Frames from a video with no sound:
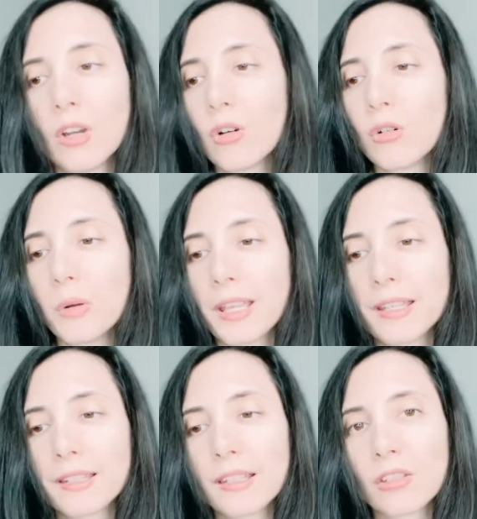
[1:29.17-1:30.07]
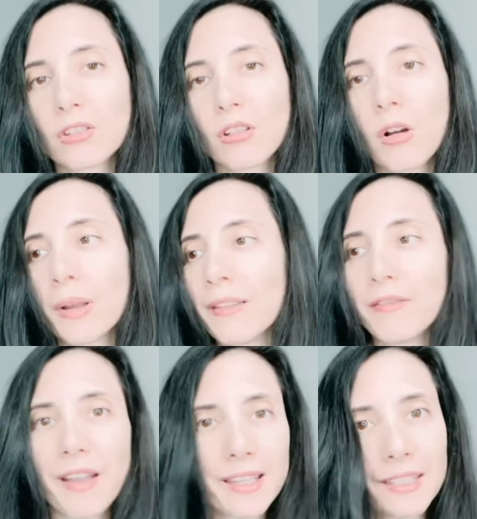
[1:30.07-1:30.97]
who isn't so
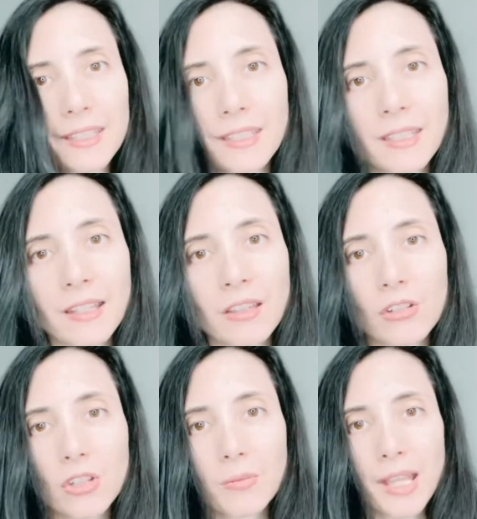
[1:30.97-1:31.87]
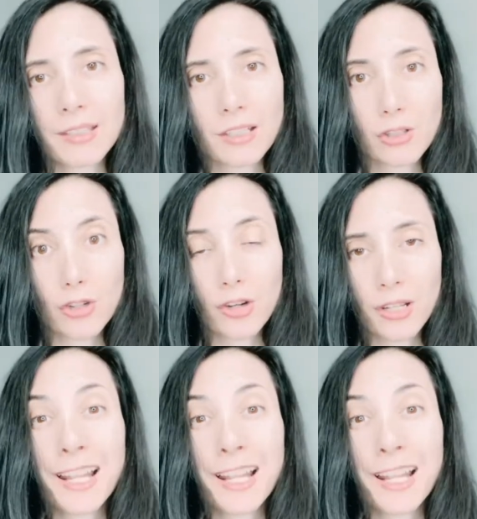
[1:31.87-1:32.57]
invested in their gymnastics journey.